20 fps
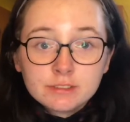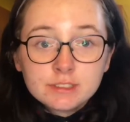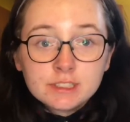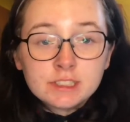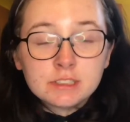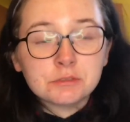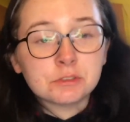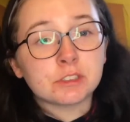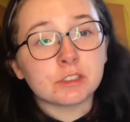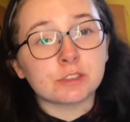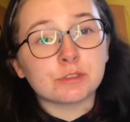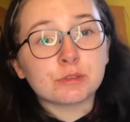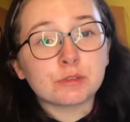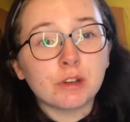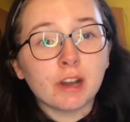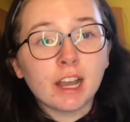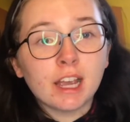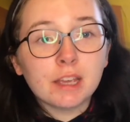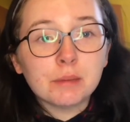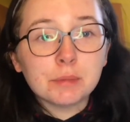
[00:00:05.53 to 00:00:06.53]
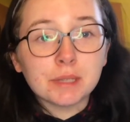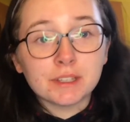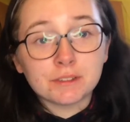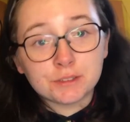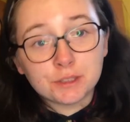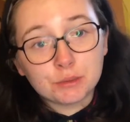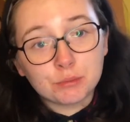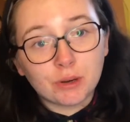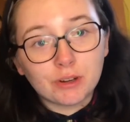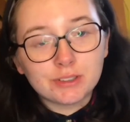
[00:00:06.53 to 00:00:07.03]
to subscribe if
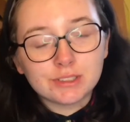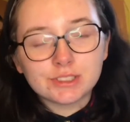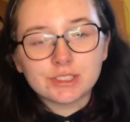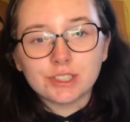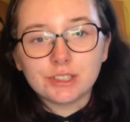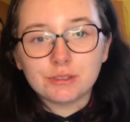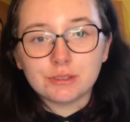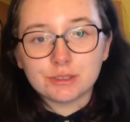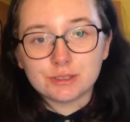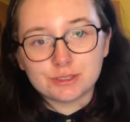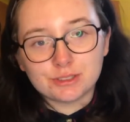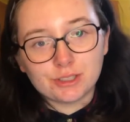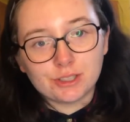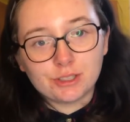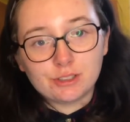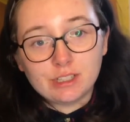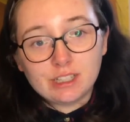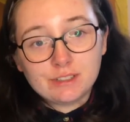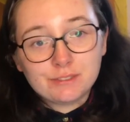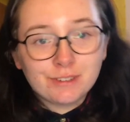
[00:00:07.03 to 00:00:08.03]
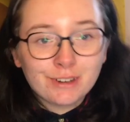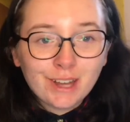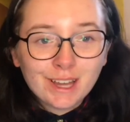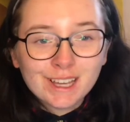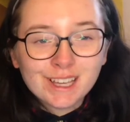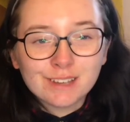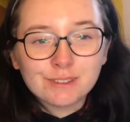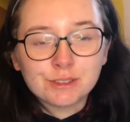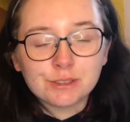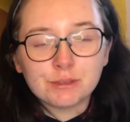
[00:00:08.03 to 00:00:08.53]
you want to, also leave a
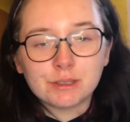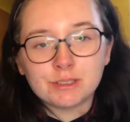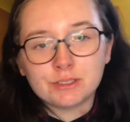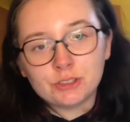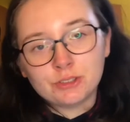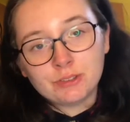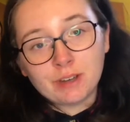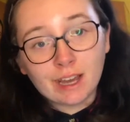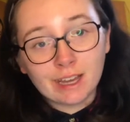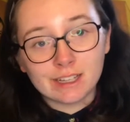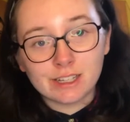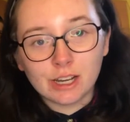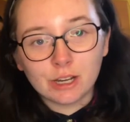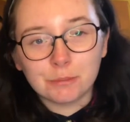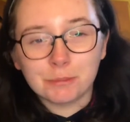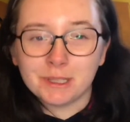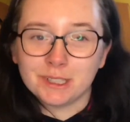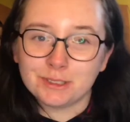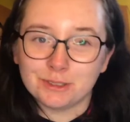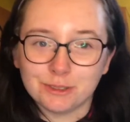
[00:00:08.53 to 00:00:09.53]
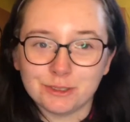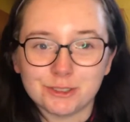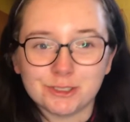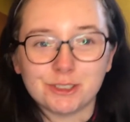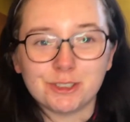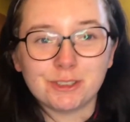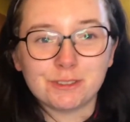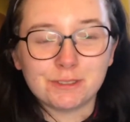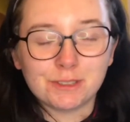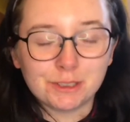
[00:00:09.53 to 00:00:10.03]
like if you want to, and comment also
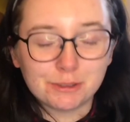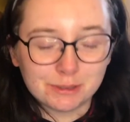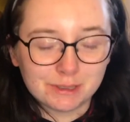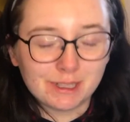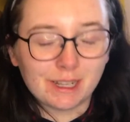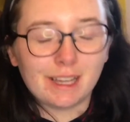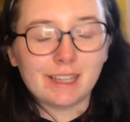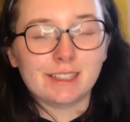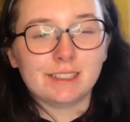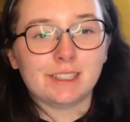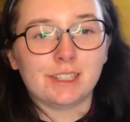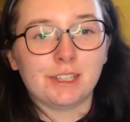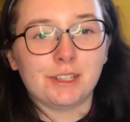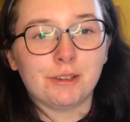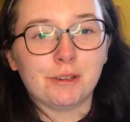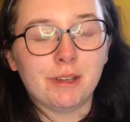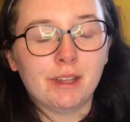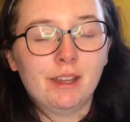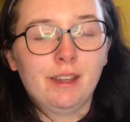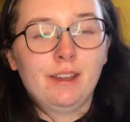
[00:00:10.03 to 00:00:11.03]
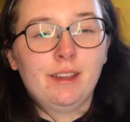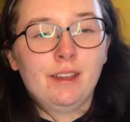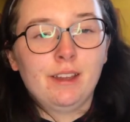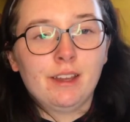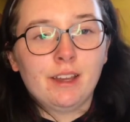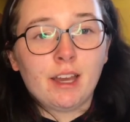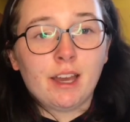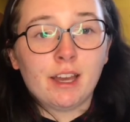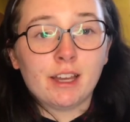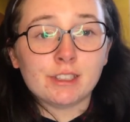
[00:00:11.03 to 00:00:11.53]
if you would like to.
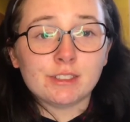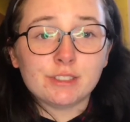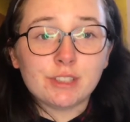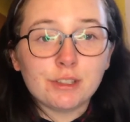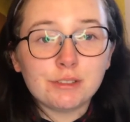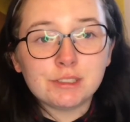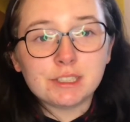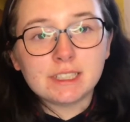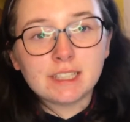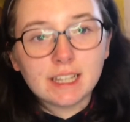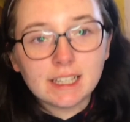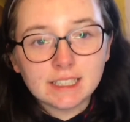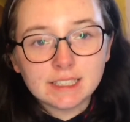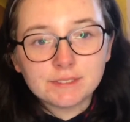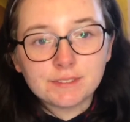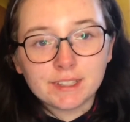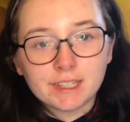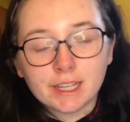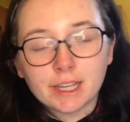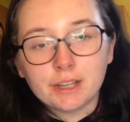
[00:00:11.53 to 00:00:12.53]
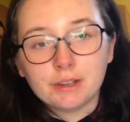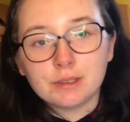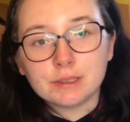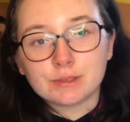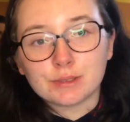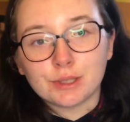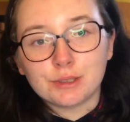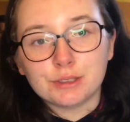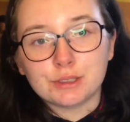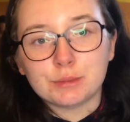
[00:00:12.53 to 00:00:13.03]
So today's video is
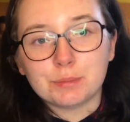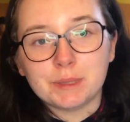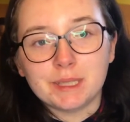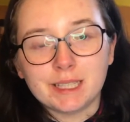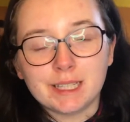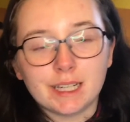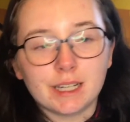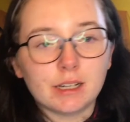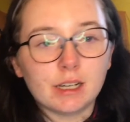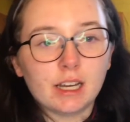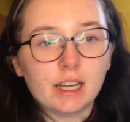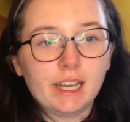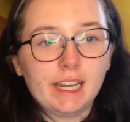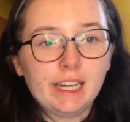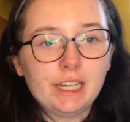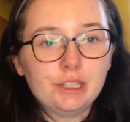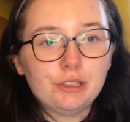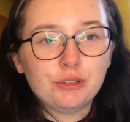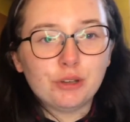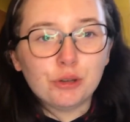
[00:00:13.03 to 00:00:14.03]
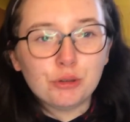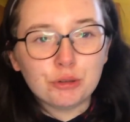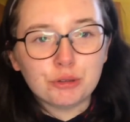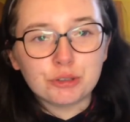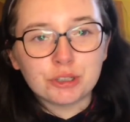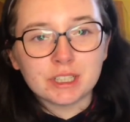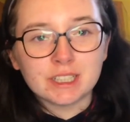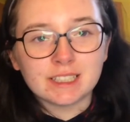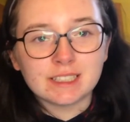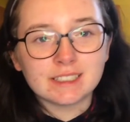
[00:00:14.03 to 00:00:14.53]
going to be a
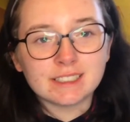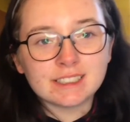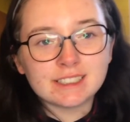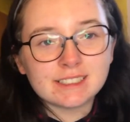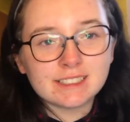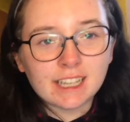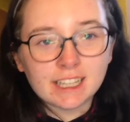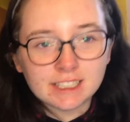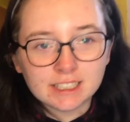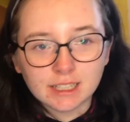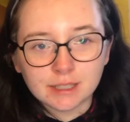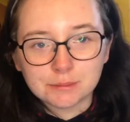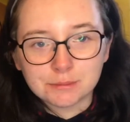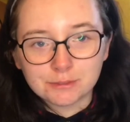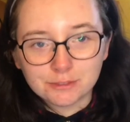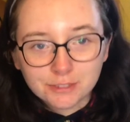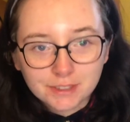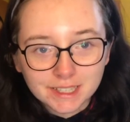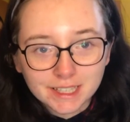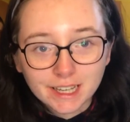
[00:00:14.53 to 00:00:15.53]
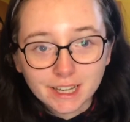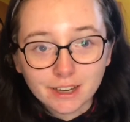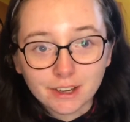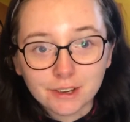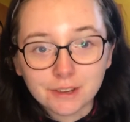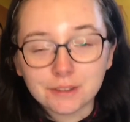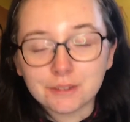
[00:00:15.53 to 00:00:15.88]
Notion setup video,